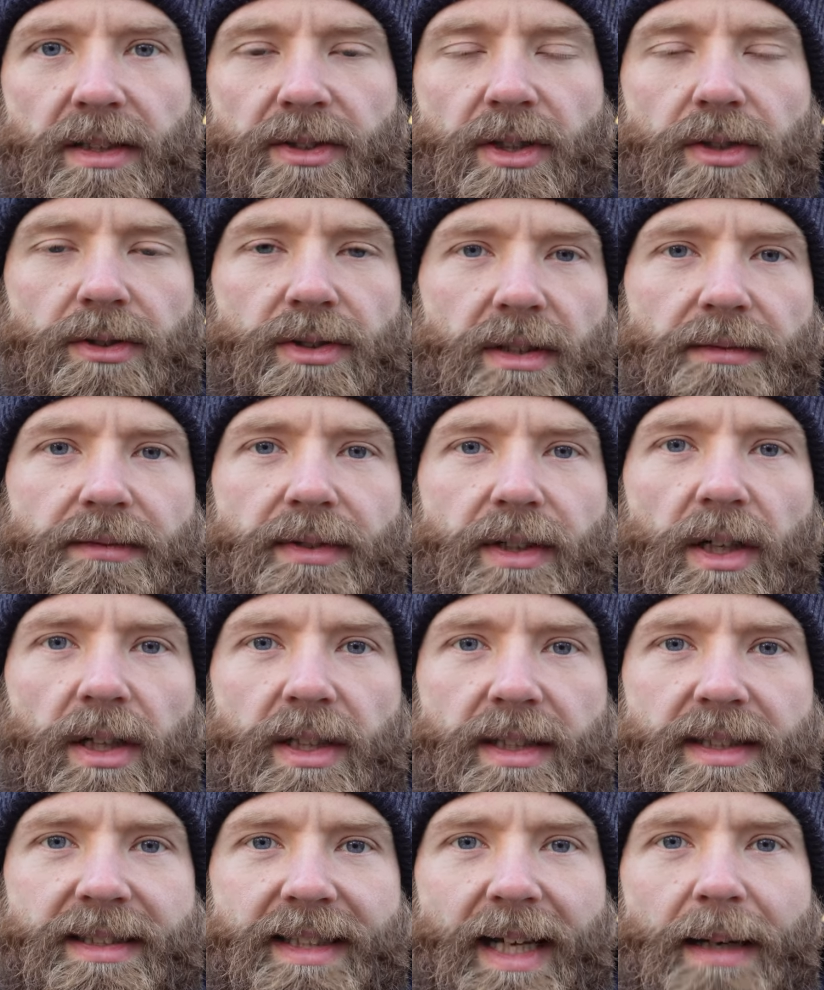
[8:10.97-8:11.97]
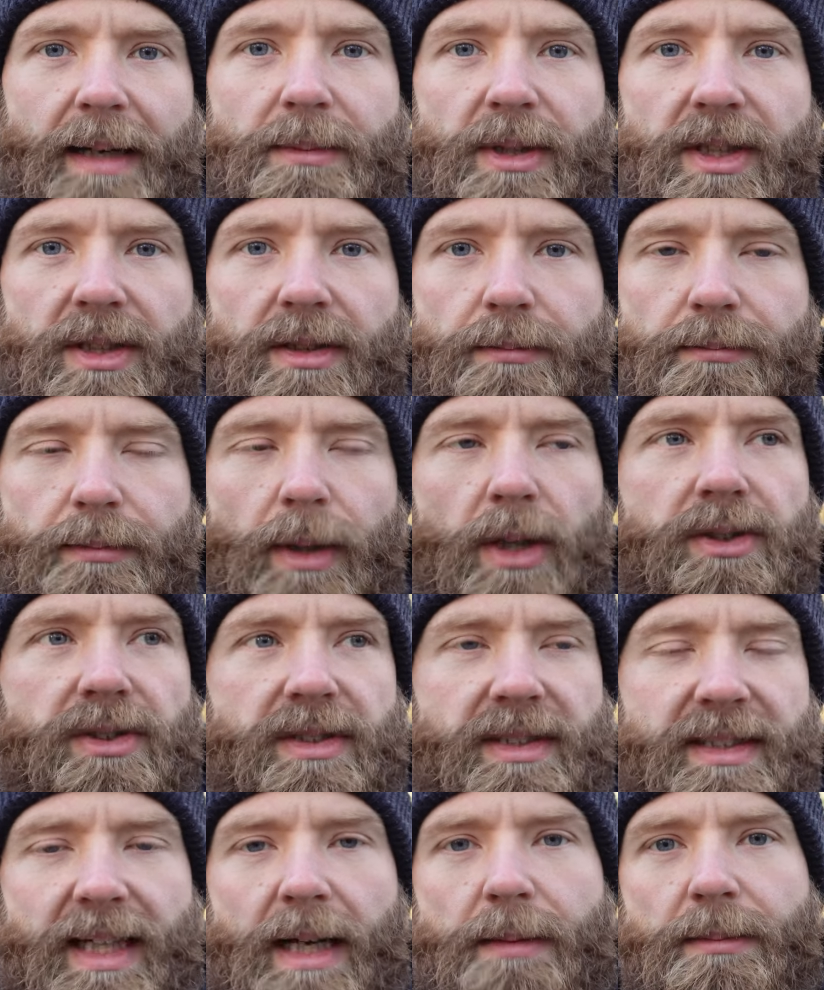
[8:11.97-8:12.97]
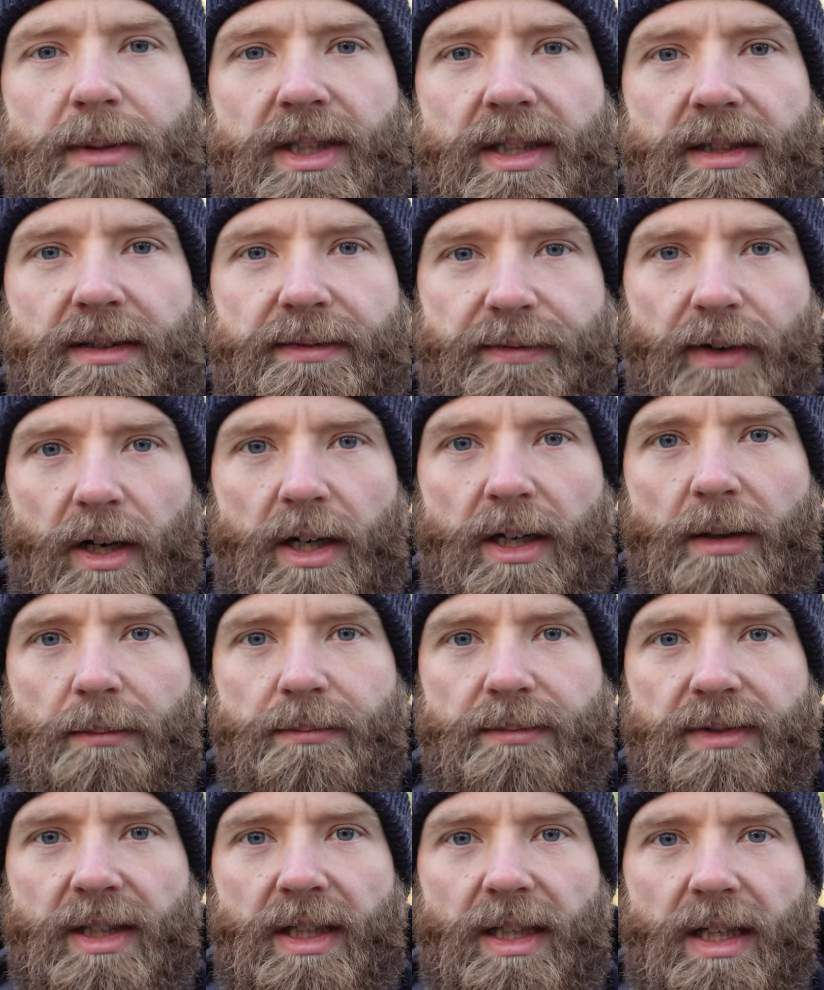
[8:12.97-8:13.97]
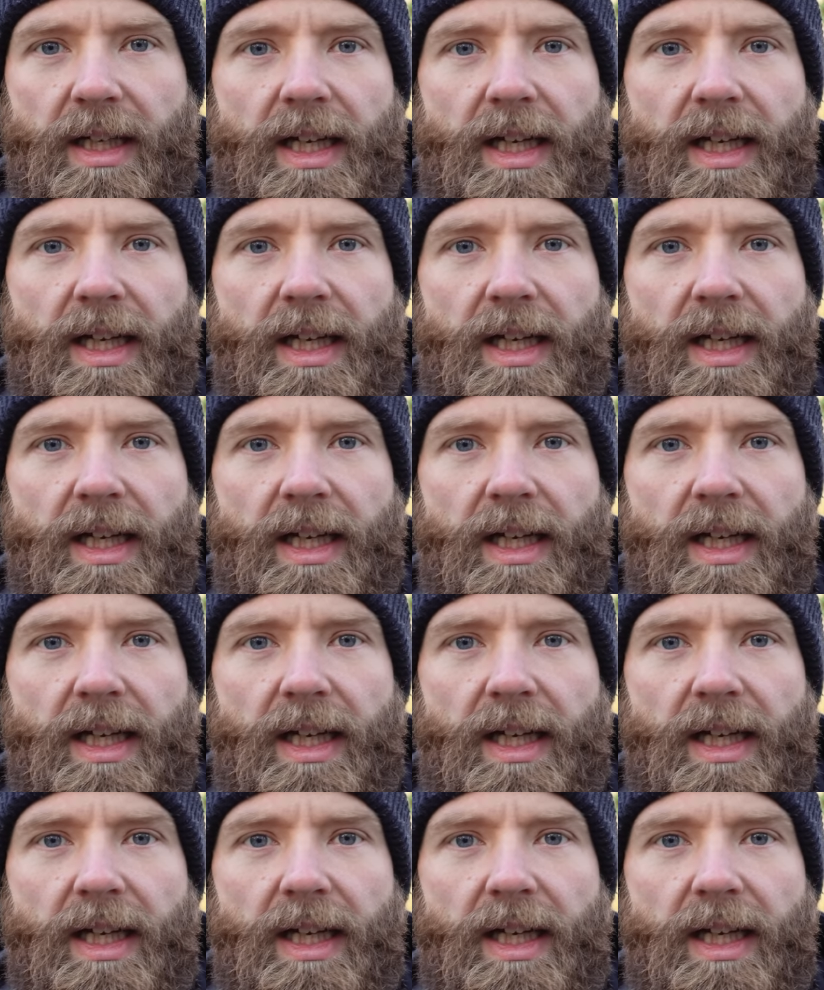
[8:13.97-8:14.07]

So something like salmon, most salmon is farmed,